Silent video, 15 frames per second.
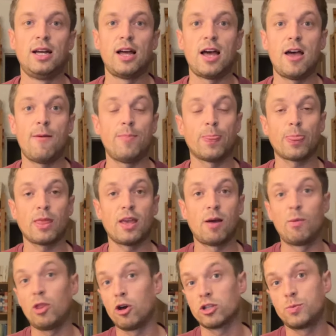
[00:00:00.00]
Um, and
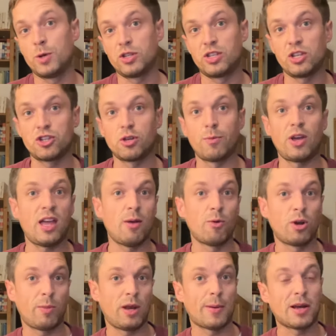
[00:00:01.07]
with Octopus this summer, it would
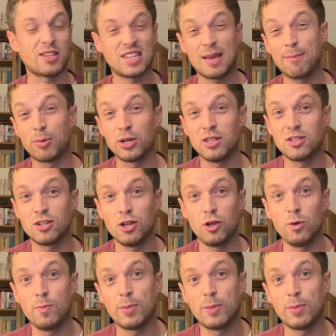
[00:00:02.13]
have been about ten point two